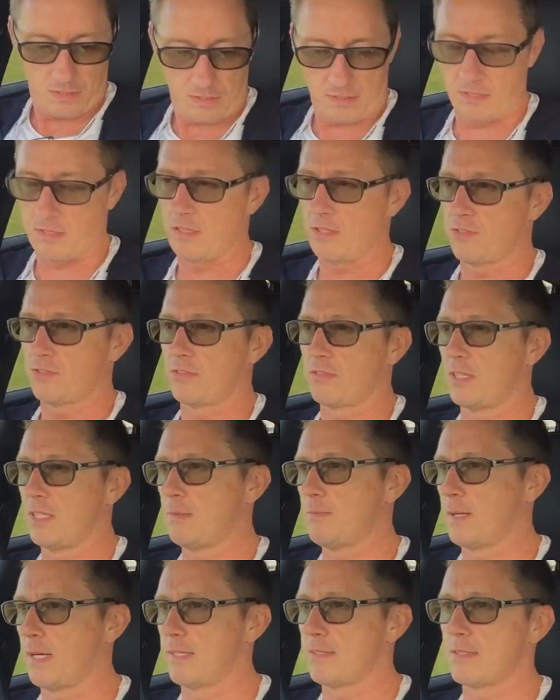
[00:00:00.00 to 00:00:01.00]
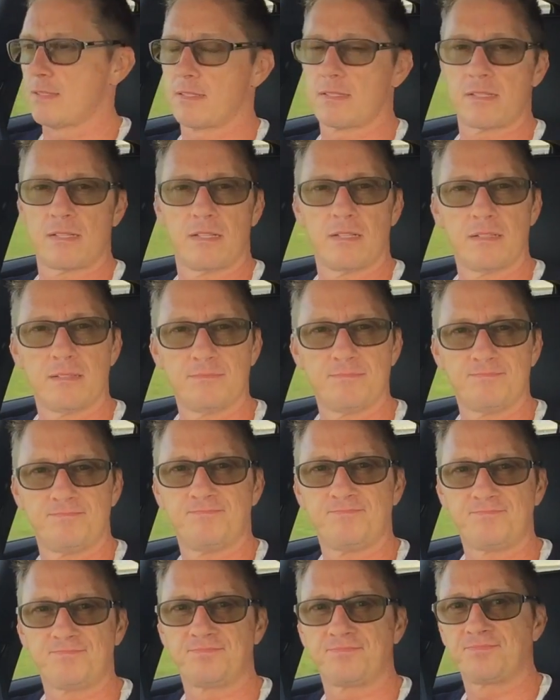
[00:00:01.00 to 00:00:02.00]
33 buttons
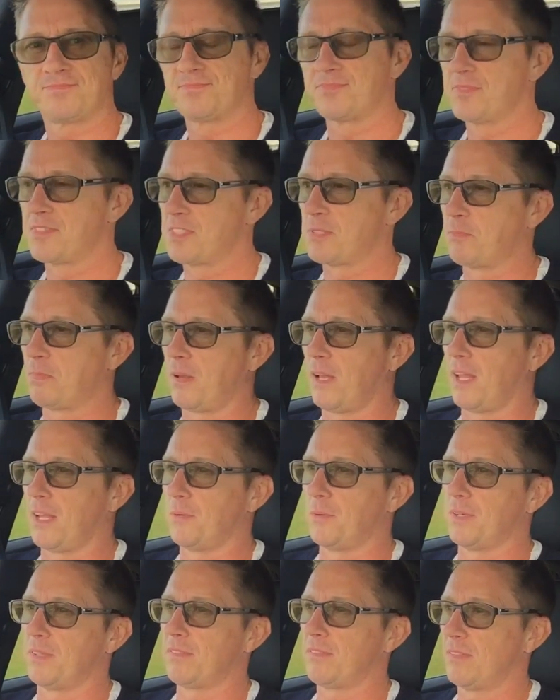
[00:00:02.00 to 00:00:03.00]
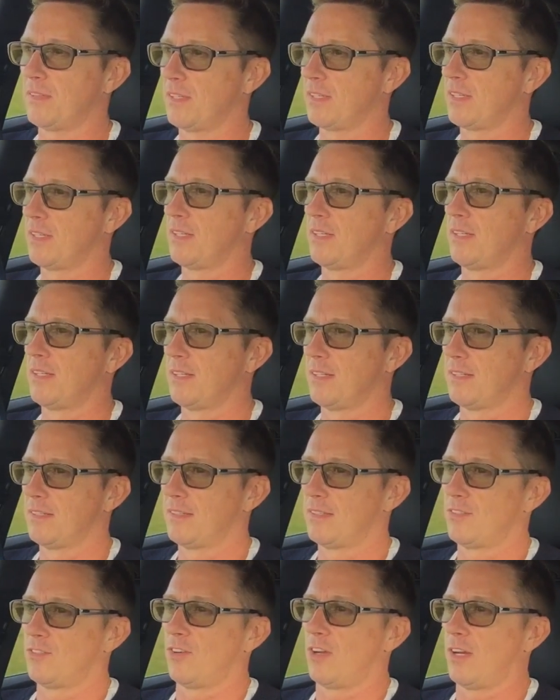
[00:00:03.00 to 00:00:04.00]
to play with,
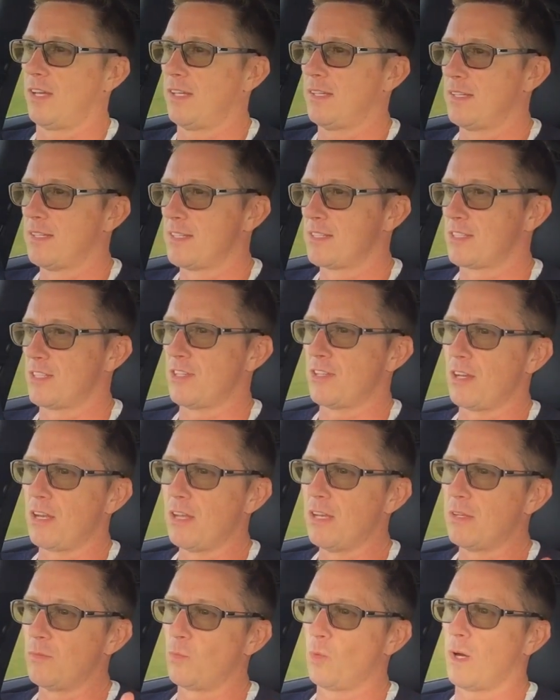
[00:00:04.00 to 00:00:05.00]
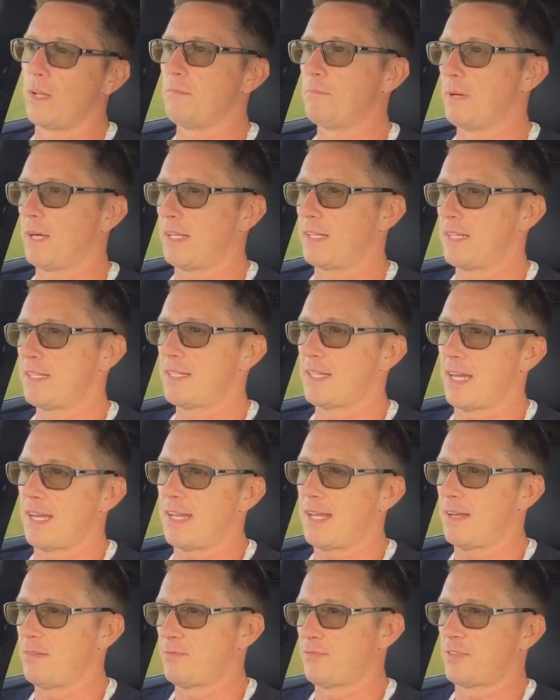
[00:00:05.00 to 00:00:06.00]
right? So you could learn one button a
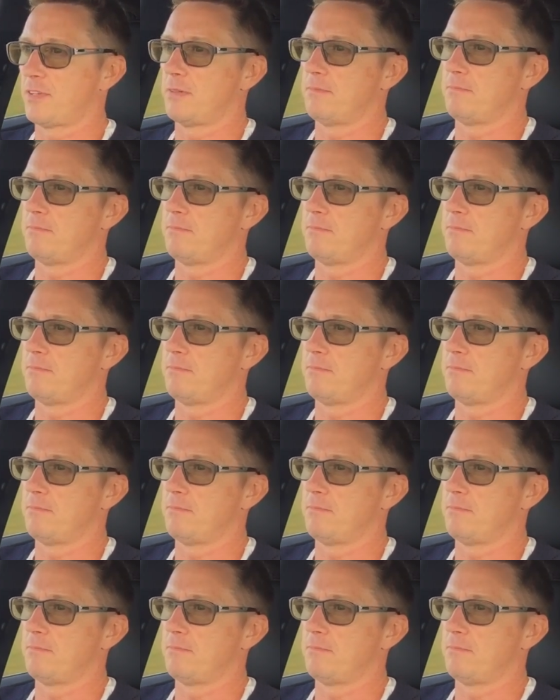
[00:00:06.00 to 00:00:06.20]
day, and for a